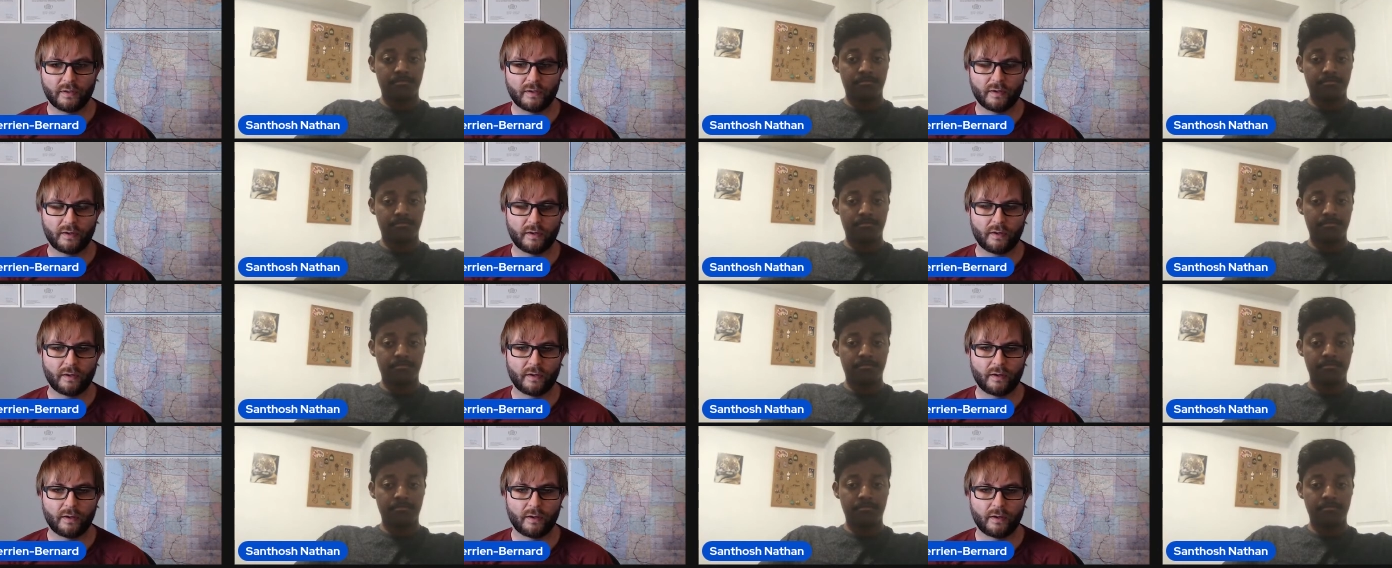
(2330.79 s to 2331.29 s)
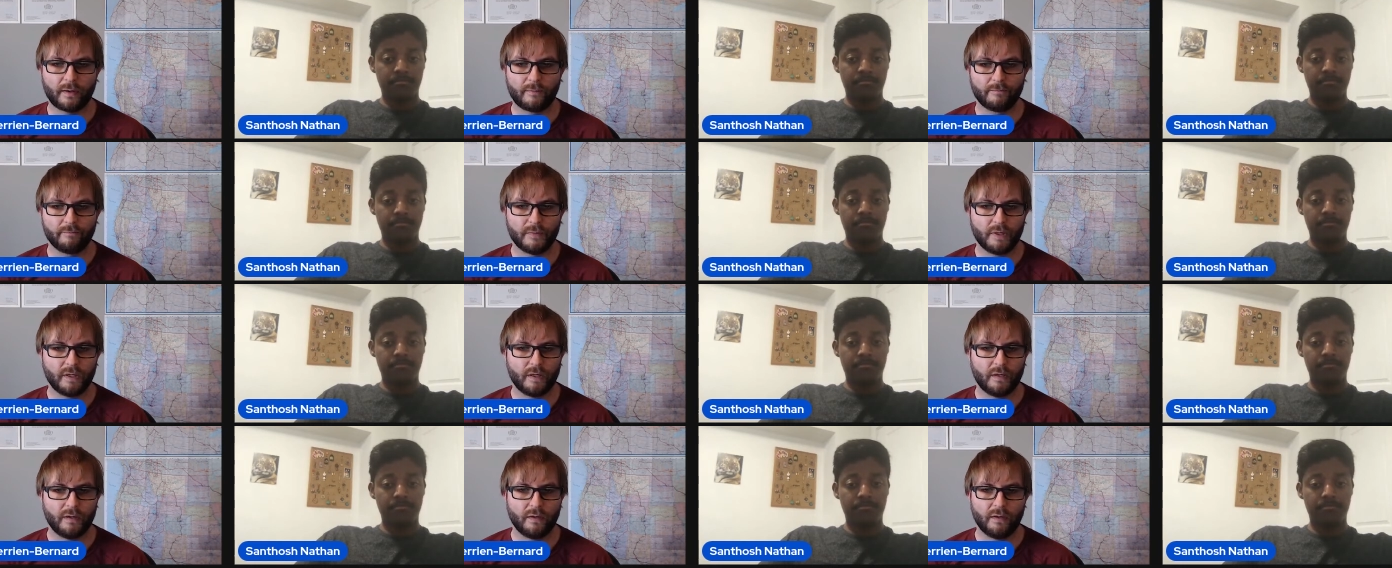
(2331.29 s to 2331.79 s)
Speaker 1: Uh,
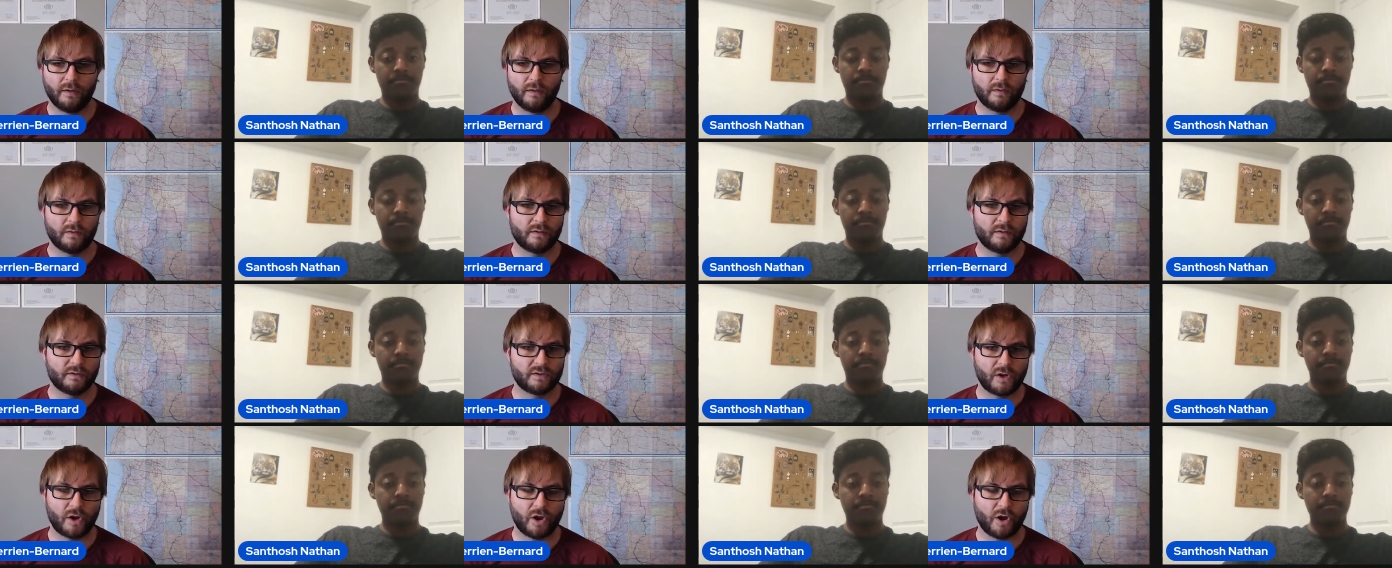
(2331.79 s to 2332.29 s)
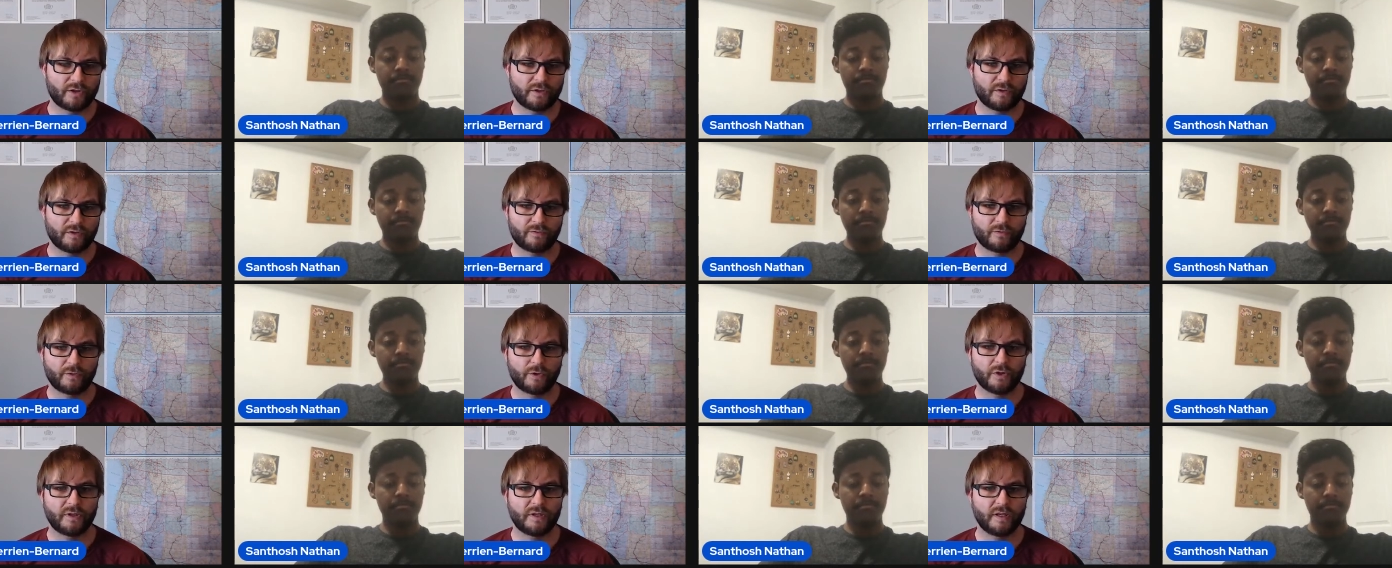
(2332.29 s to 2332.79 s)
there's a lot
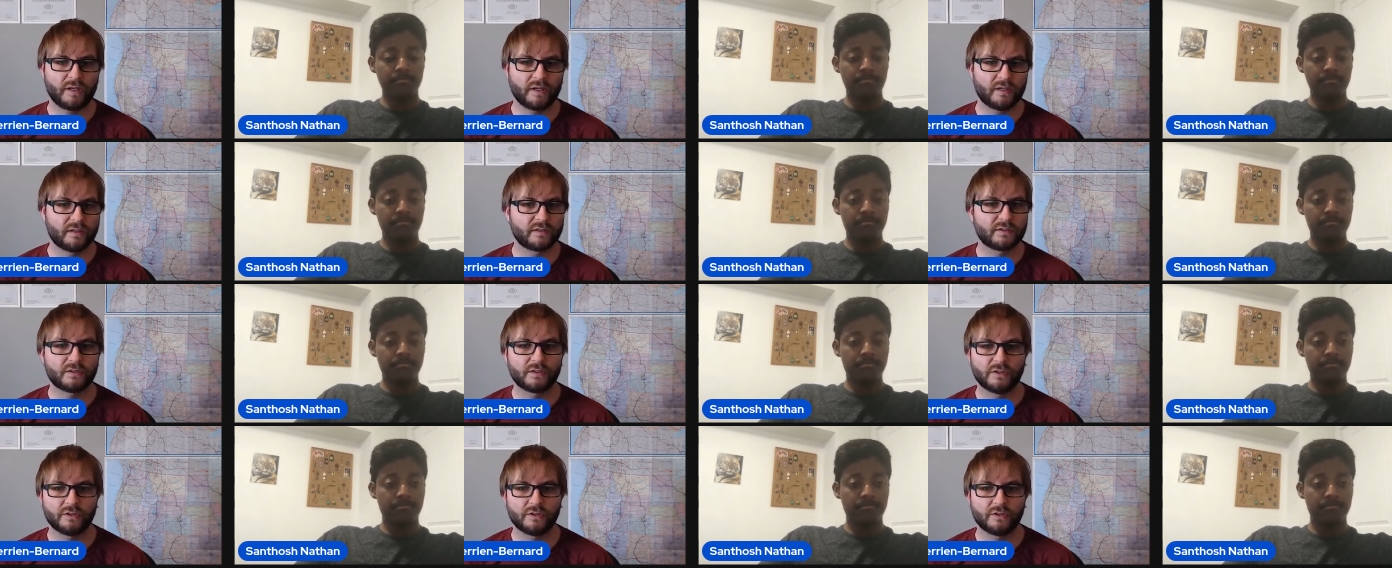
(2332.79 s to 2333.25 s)
of good deals